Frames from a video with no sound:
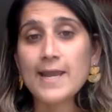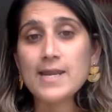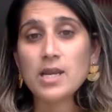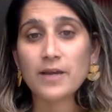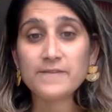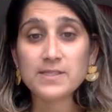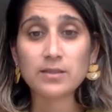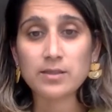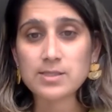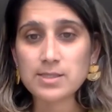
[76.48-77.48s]
and
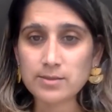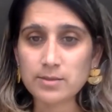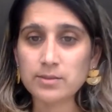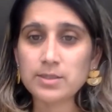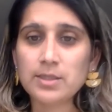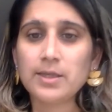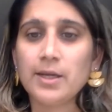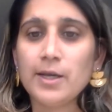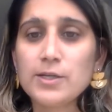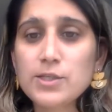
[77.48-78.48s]
lifestyle consultant.
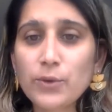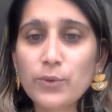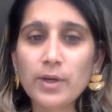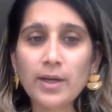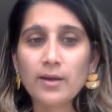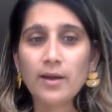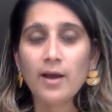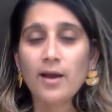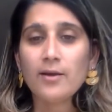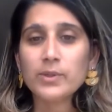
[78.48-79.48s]
So
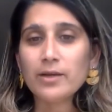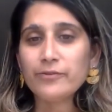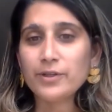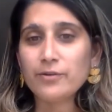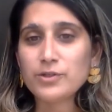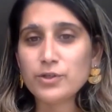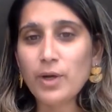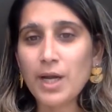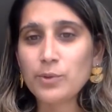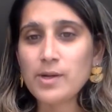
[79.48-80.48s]
without further
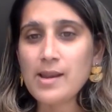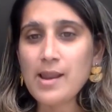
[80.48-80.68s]
ado, I would